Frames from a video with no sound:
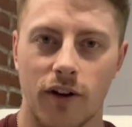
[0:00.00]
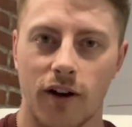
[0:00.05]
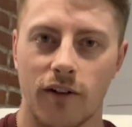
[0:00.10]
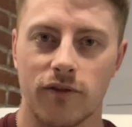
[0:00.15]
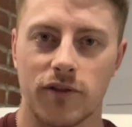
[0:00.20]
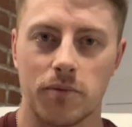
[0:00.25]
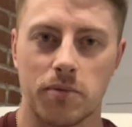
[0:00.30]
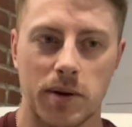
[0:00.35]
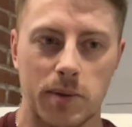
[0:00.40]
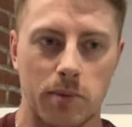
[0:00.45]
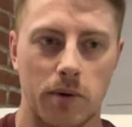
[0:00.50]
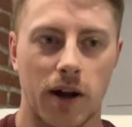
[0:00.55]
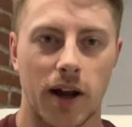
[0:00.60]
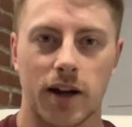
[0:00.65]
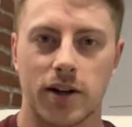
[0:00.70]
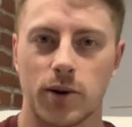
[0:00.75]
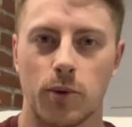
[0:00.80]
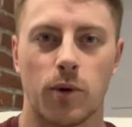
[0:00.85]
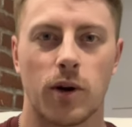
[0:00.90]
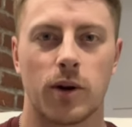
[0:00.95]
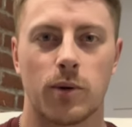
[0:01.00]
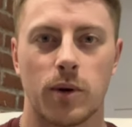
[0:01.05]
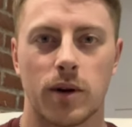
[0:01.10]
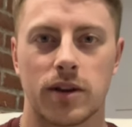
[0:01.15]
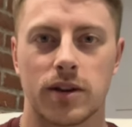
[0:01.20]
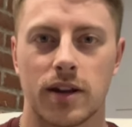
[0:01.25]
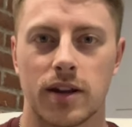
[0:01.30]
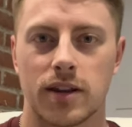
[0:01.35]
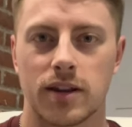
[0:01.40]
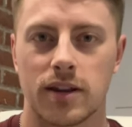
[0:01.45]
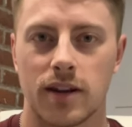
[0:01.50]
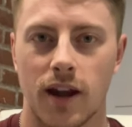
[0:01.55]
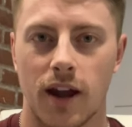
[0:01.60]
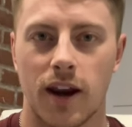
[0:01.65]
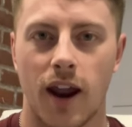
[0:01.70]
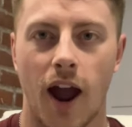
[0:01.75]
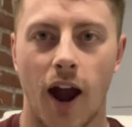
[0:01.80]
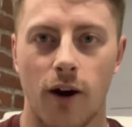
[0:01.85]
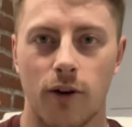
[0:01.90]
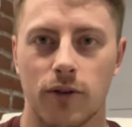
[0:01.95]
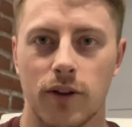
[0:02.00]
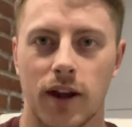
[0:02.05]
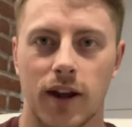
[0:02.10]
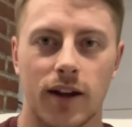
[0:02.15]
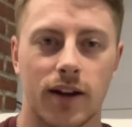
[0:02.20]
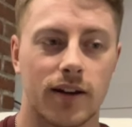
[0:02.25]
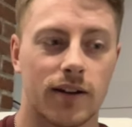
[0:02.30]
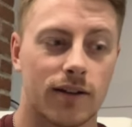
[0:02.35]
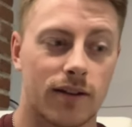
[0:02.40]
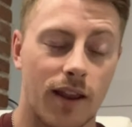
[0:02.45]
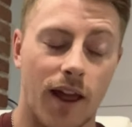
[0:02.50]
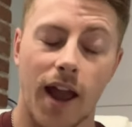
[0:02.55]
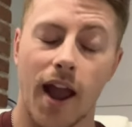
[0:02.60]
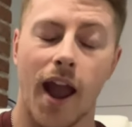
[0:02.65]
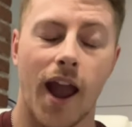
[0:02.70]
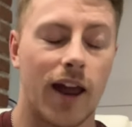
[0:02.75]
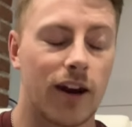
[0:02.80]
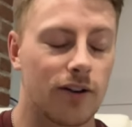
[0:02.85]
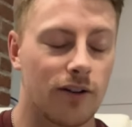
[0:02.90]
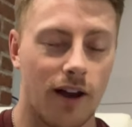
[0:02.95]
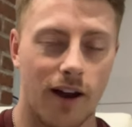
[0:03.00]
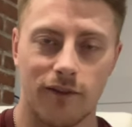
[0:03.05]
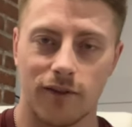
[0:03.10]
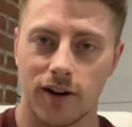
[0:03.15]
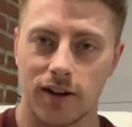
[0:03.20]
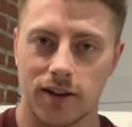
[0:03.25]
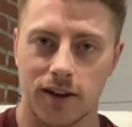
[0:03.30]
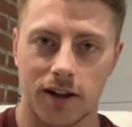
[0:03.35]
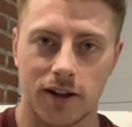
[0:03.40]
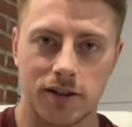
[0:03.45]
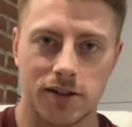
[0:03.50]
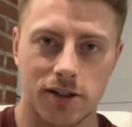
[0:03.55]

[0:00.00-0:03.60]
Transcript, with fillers: of the people I get to work with and and how they they handle everything.